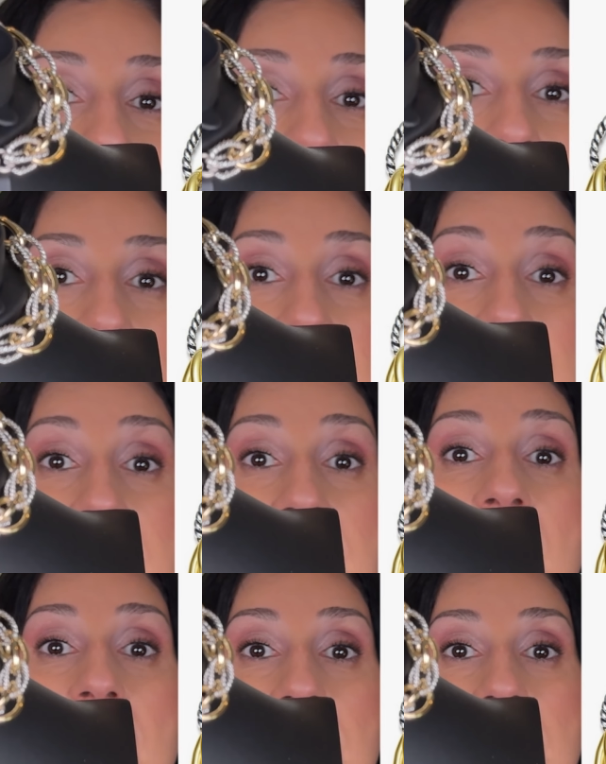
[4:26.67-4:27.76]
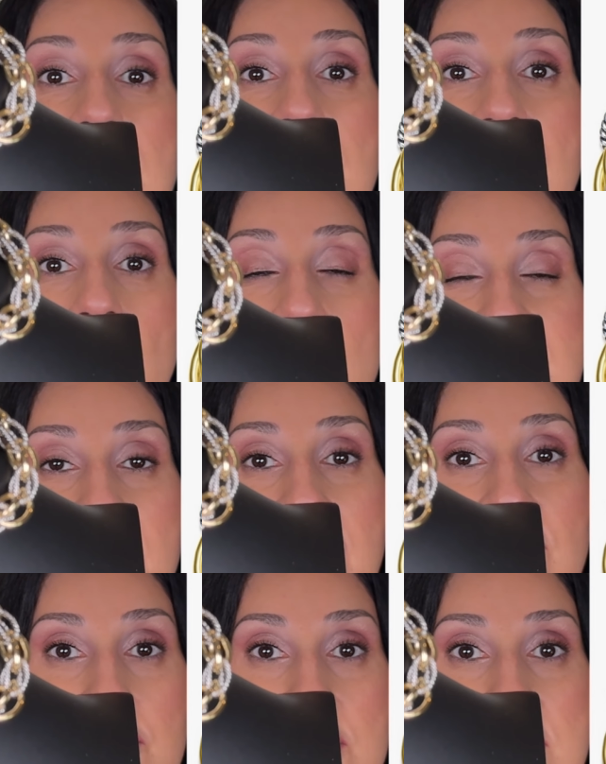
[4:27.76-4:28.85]
it. The toggle that was
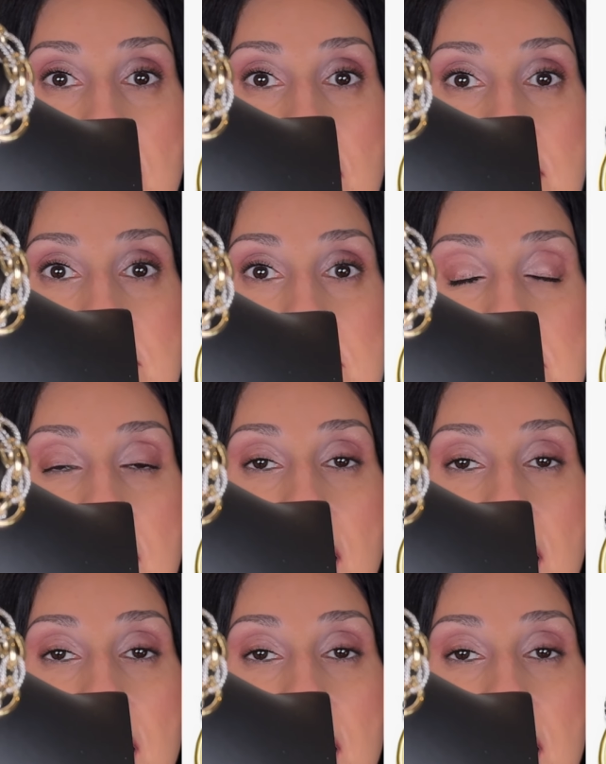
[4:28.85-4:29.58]
advertised